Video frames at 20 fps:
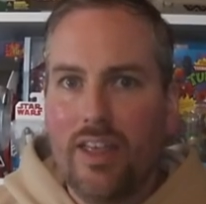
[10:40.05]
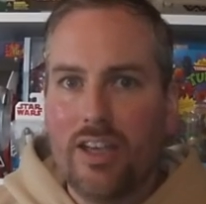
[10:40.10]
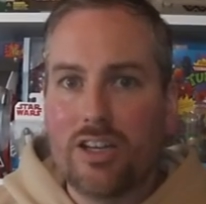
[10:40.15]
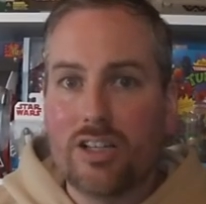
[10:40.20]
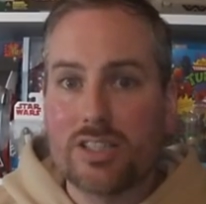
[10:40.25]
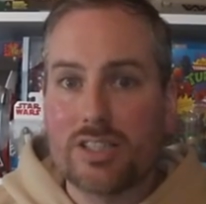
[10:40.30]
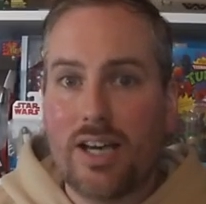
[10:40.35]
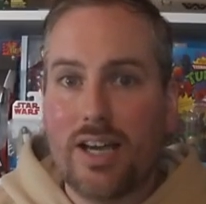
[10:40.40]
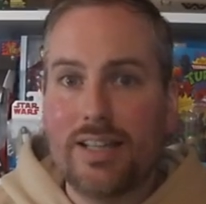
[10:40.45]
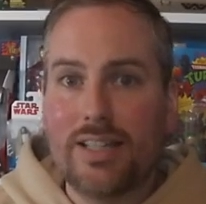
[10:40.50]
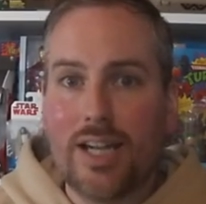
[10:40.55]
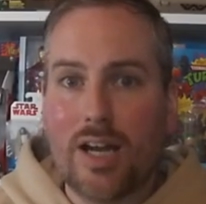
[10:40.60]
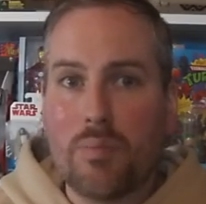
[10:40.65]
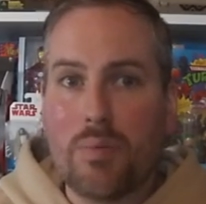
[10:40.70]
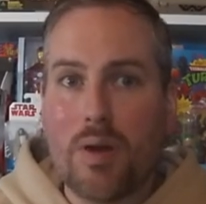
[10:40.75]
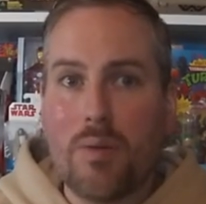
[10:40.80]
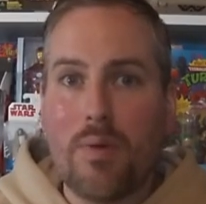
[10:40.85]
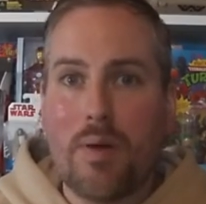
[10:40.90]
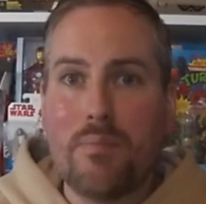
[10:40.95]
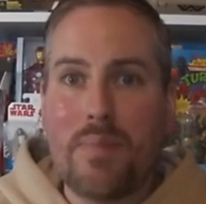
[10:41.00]
Because I ended
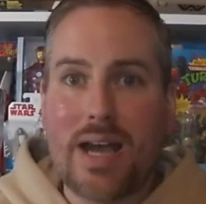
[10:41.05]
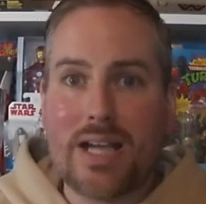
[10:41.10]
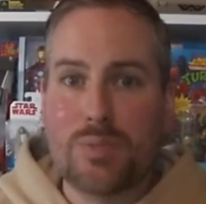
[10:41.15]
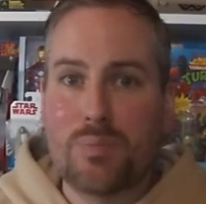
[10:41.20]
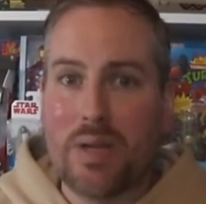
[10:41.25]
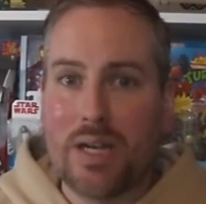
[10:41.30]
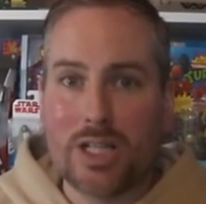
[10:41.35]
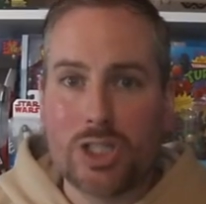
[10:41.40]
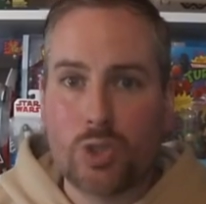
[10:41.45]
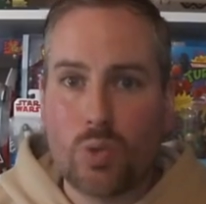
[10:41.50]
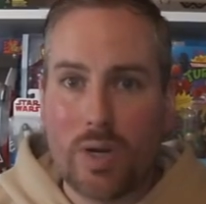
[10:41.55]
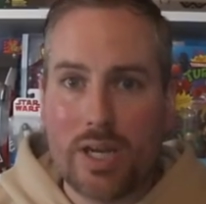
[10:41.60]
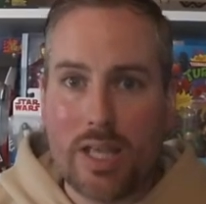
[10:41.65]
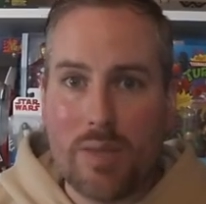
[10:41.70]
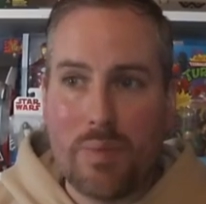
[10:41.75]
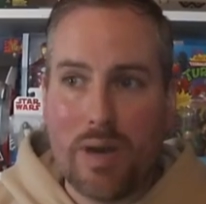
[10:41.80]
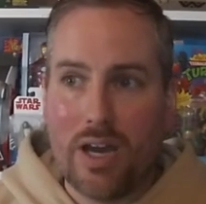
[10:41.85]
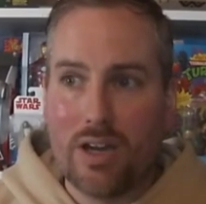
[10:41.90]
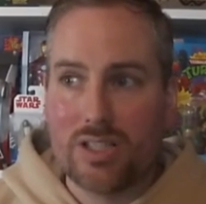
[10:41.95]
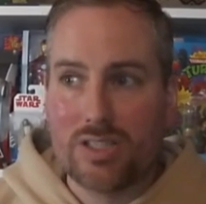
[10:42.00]
up putting my max bid at £20.
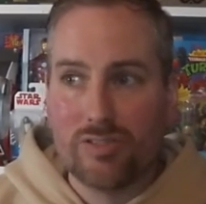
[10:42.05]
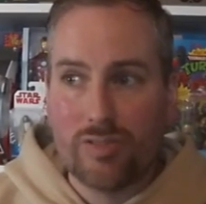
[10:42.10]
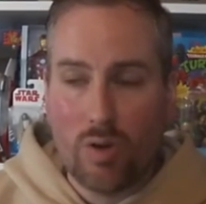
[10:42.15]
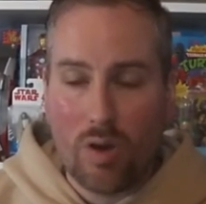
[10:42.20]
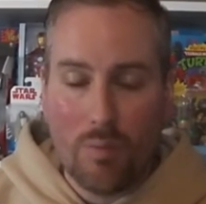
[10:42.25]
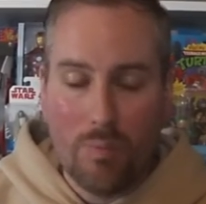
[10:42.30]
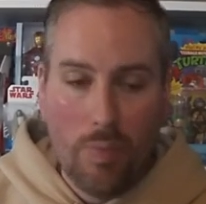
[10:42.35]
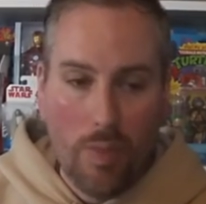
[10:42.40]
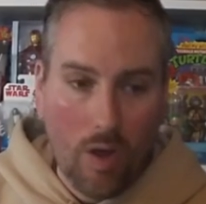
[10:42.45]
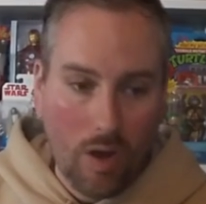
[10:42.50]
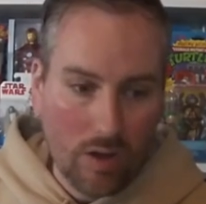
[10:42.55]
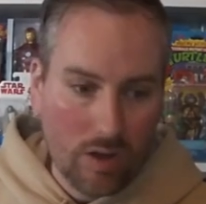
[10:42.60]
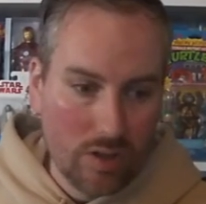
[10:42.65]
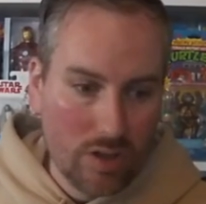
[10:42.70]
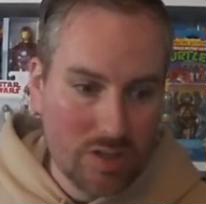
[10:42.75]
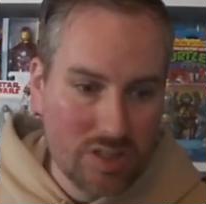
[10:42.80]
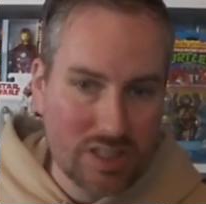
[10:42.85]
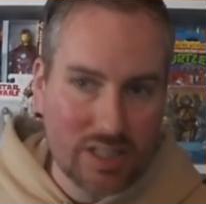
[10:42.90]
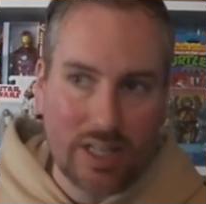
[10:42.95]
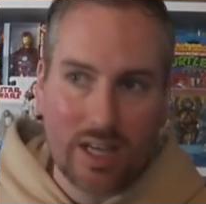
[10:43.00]
Because I thought, I'm not
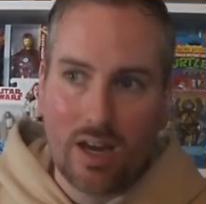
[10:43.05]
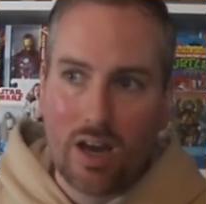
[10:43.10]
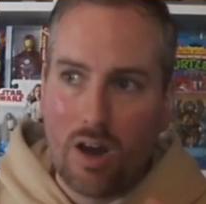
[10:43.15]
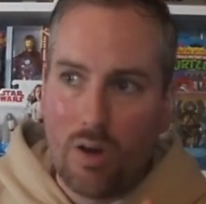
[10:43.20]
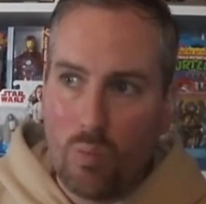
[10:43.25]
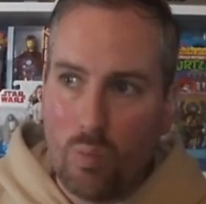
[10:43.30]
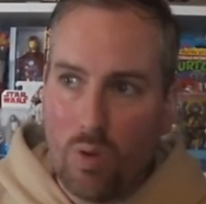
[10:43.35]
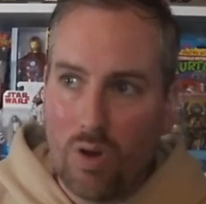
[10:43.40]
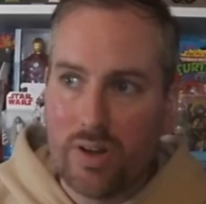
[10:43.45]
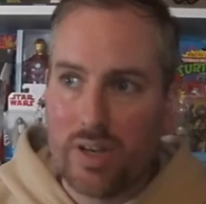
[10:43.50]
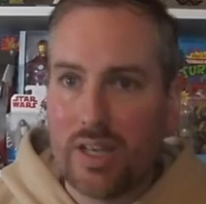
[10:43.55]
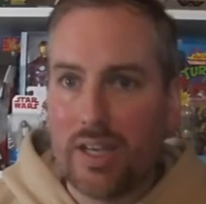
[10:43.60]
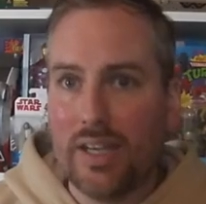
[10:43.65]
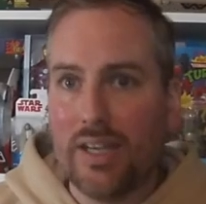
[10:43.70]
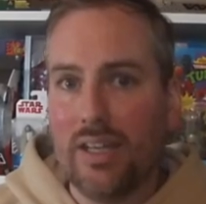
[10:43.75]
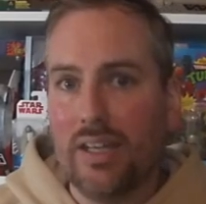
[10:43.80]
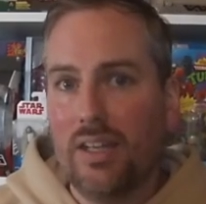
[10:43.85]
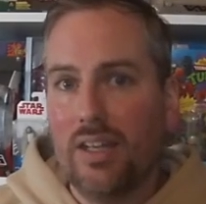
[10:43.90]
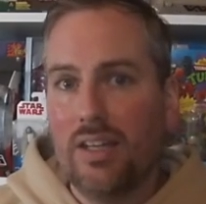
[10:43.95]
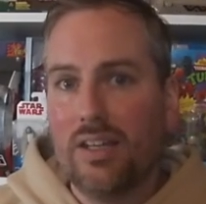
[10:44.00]
losing it. I want
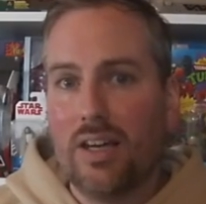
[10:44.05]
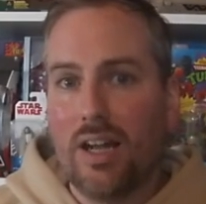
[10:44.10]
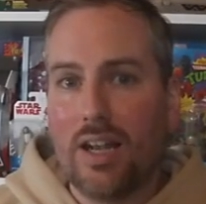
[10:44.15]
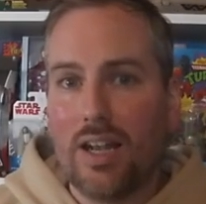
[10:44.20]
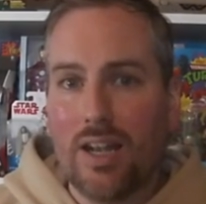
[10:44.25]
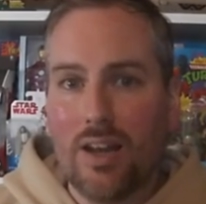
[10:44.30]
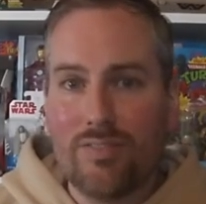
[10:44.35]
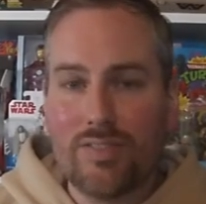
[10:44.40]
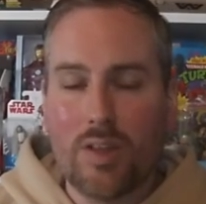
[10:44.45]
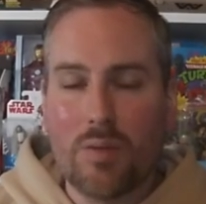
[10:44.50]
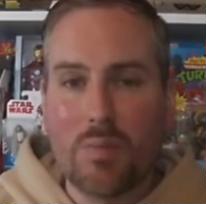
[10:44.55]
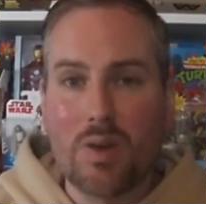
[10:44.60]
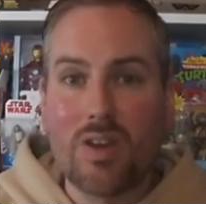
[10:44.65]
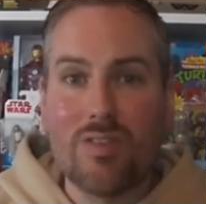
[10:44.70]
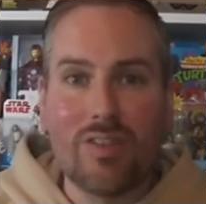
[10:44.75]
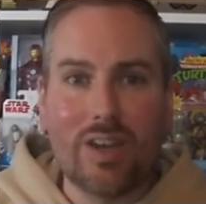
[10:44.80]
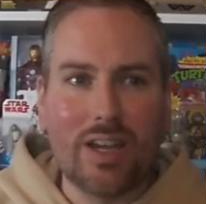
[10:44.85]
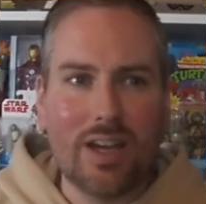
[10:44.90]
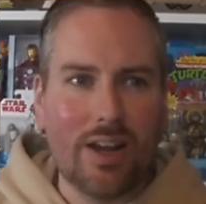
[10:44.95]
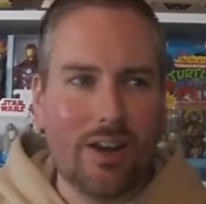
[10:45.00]
it. I love the
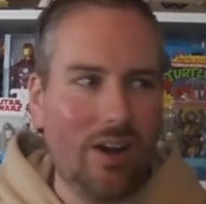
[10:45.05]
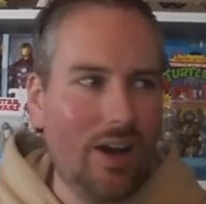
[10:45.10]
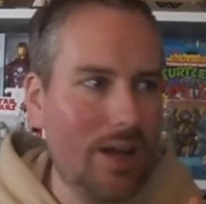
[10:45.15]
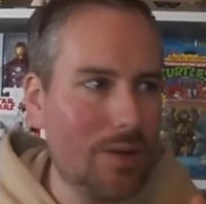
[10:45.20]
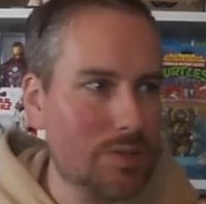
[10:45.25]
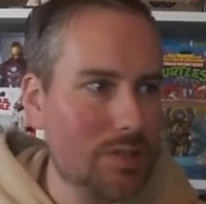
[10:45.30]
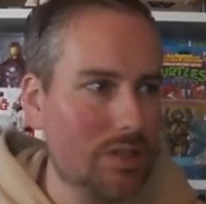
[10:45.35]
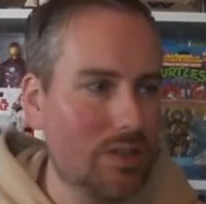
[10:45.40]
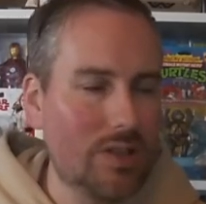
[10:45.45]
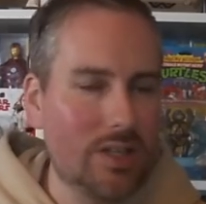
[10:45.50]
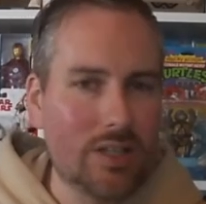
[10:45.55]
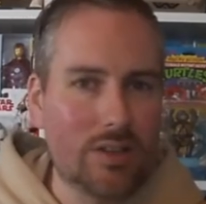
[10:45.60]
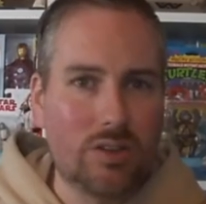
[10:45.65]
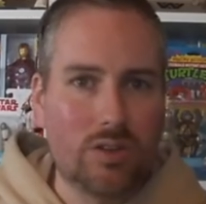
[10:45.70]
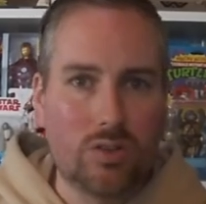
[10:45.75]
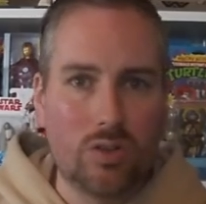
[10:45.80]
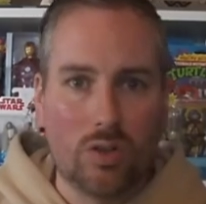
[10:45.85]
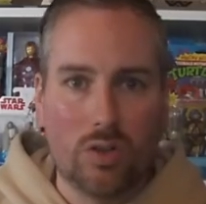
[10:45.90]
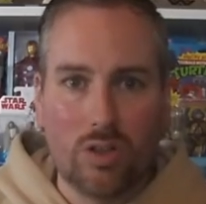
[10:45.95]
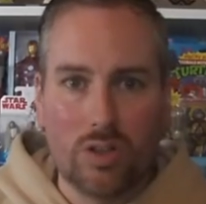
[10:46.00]
movie. And I absolutely
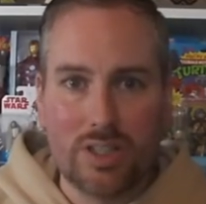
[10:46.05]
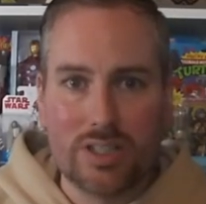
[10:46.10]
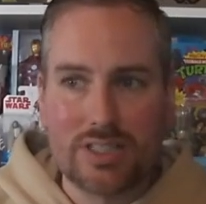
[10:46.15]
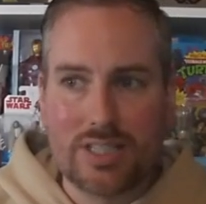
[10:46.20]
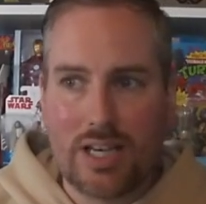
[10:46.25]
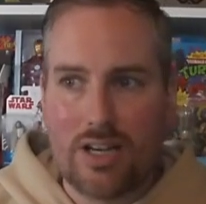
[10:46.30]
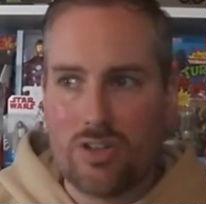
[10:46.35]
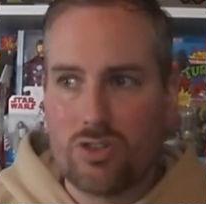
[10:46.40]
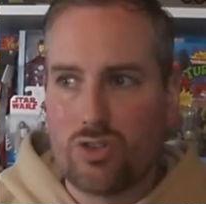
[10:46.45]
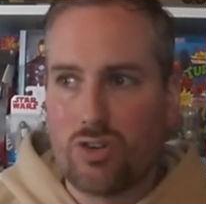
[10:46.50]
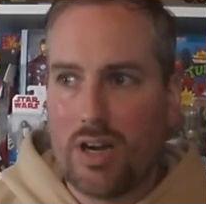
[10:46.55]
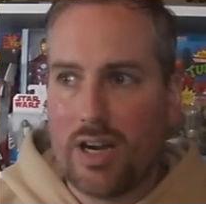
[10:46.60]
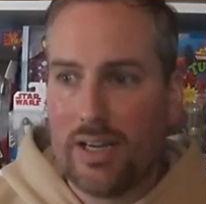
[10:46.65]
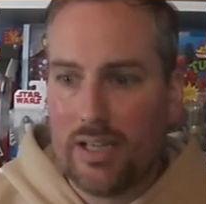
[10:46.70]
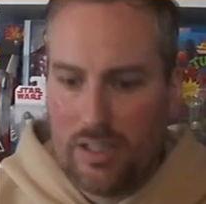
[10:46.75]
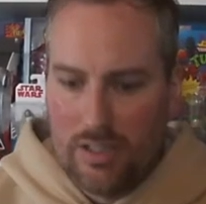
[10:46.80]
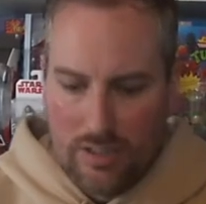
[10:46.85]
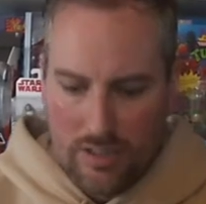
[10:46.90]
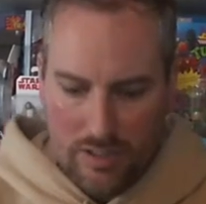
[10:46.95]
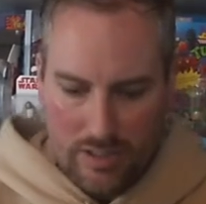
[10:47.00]
adore the soundtrack.
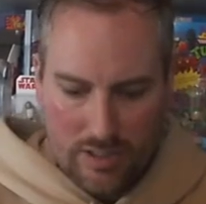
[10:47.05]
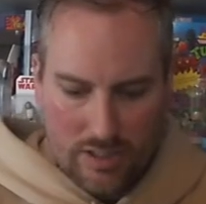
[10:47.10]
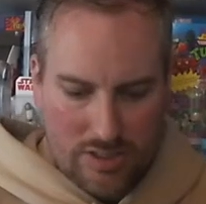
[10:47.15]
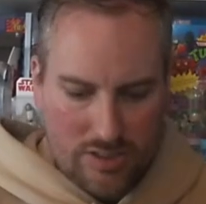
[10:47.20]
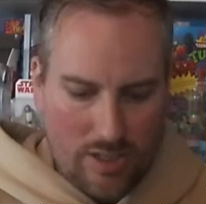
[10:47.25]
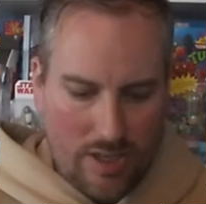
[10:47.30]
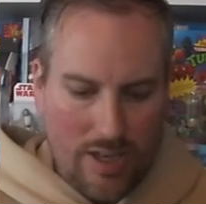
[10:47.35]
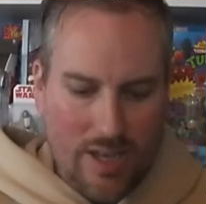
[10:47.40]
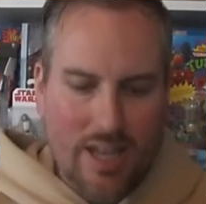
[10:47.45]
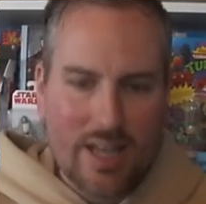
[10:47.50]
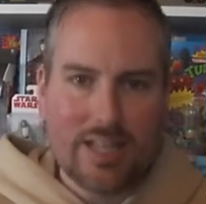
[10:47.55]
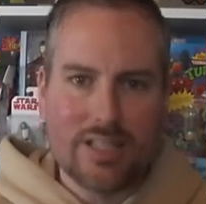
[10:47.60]
So it